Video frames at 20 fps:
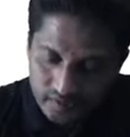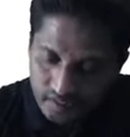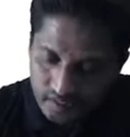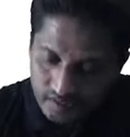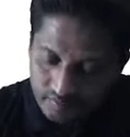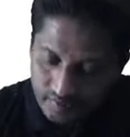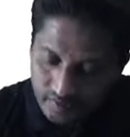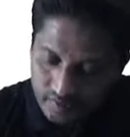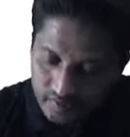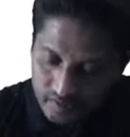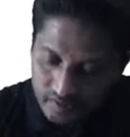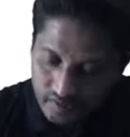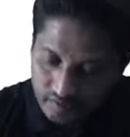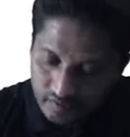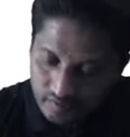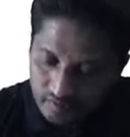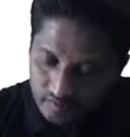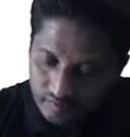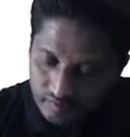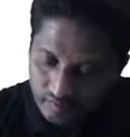z1 is
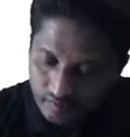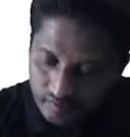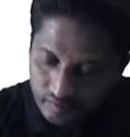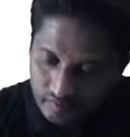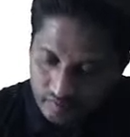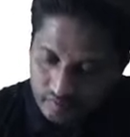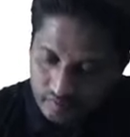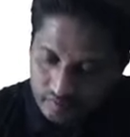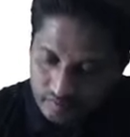equal to 4.